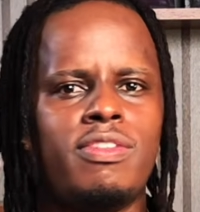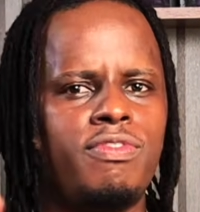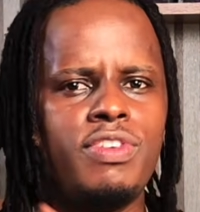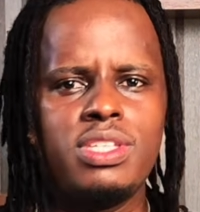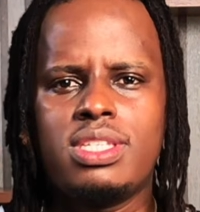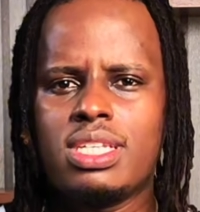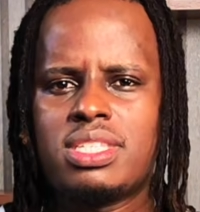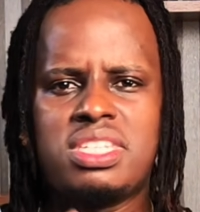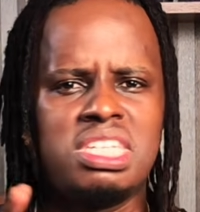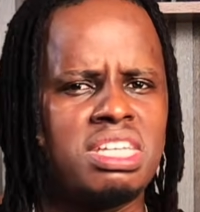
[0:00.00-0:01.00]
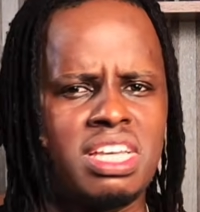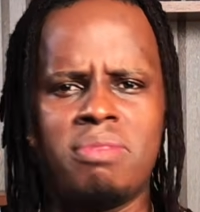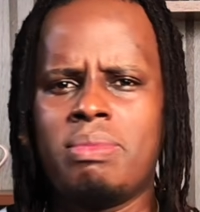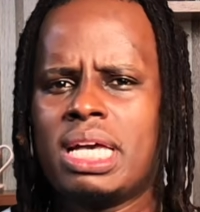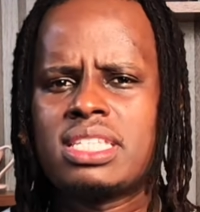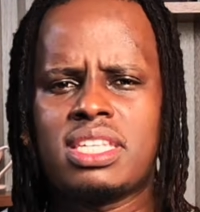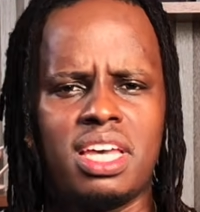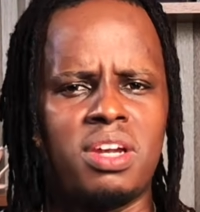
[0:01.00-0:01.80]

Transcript: V60, Chemex,